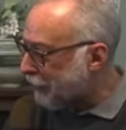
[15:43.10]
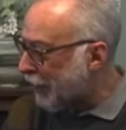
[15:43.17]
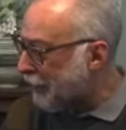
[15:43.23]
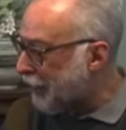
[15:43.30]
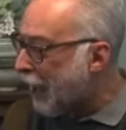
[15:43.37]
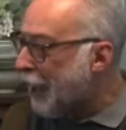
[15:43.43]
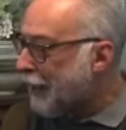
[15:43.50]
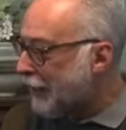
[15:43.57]

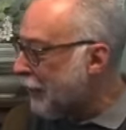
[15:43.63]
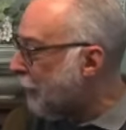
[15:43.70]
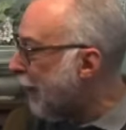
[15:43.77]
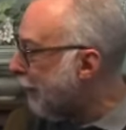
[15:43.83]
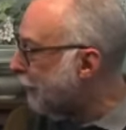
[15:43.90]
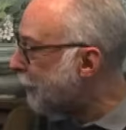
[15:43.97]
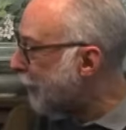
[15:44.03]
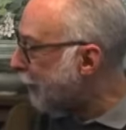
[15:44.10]
but you
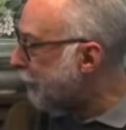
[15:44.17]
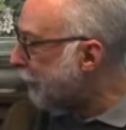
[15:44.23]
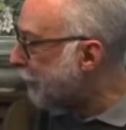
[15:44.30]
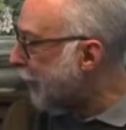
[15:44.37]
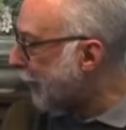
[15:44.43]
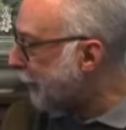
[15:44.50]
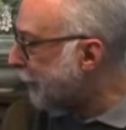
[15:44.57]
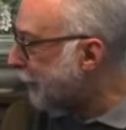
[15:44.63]
have to have a
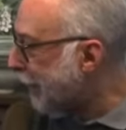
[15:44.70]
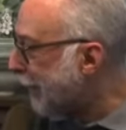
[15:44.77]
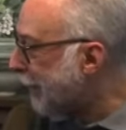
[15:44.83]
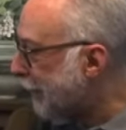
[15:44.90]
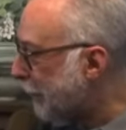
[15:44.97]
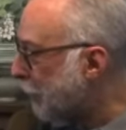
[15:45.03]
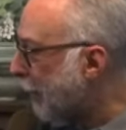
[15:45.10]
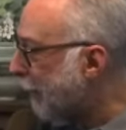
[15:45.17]
thick
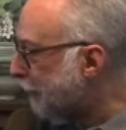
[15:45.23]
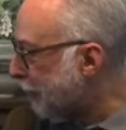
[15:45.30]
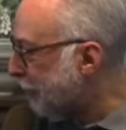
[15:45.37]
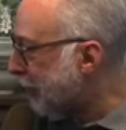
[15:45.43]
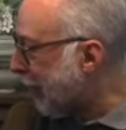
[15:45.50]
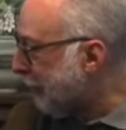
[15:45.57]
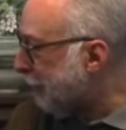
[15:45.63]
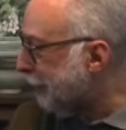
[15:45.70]
skin. You have to
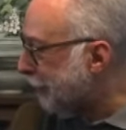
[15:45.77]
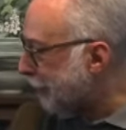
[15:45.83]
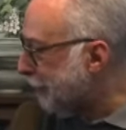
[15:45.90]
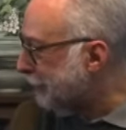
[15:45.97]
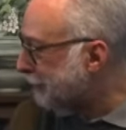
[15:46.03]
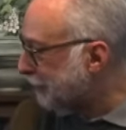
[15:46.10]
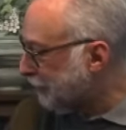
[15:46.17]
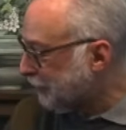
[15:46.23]
be able
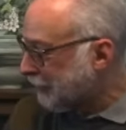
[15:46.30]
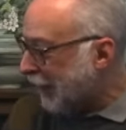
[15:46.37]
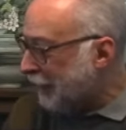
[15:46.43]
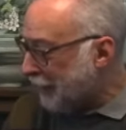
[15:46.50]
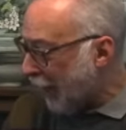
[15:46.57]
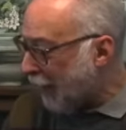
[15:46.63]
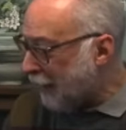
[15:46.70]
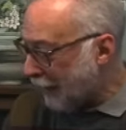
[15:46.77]
to
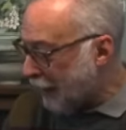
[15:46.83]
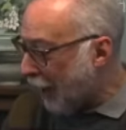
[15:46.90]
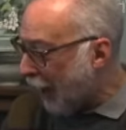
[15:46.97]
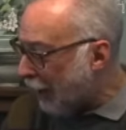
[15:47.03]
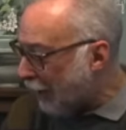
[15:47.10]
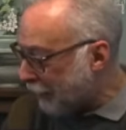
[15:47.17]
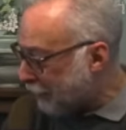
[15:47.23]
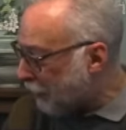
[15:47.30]

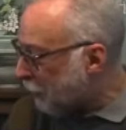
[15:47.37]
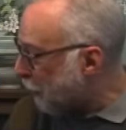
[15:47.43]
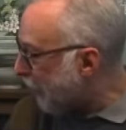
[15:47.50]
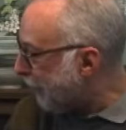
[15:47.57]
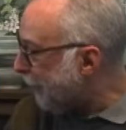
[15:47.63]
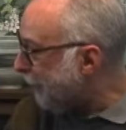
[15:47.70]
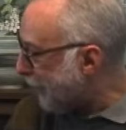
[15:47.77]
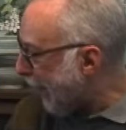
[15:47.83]
to
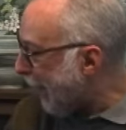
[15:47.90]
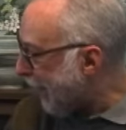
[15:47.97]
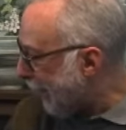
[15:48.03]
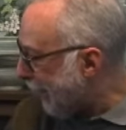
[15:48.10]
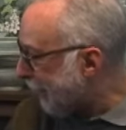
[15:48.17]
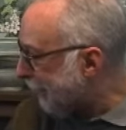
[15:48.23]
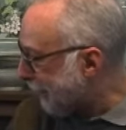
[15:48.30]
withstand